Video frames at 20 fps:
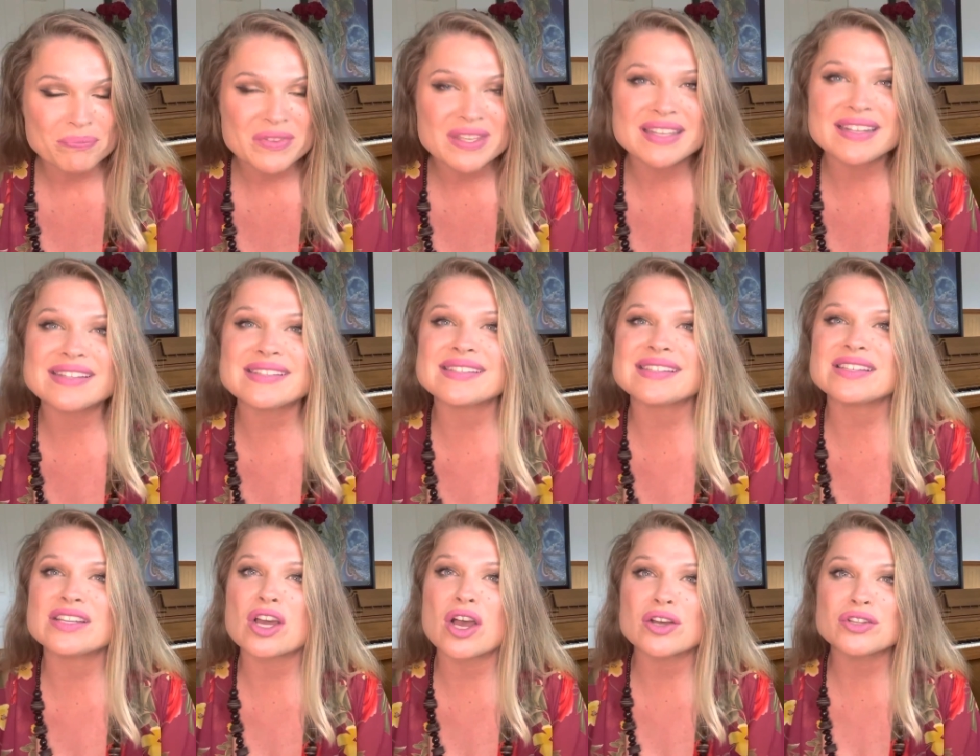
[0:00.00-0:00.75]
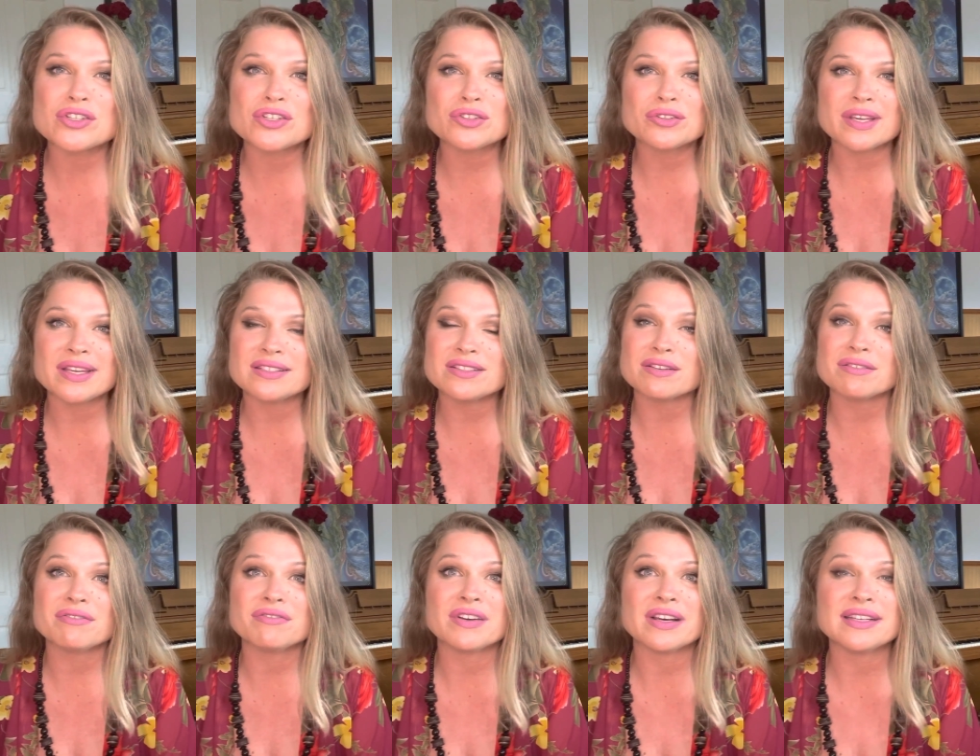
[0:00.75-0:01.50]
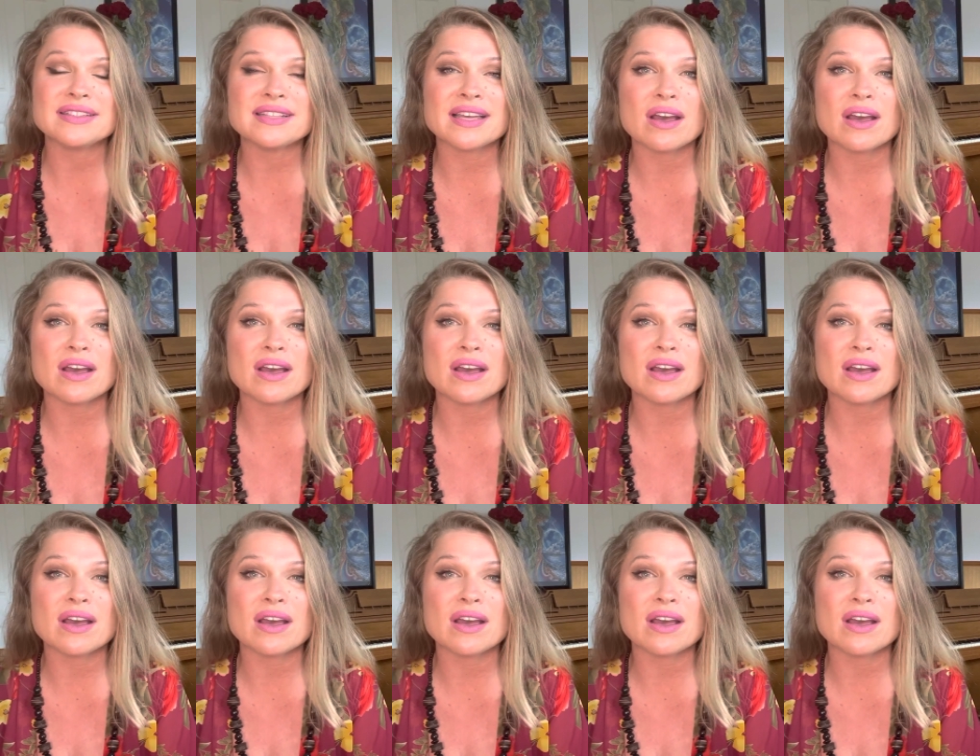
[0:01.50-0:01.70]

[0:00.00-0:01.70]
It is not too late to find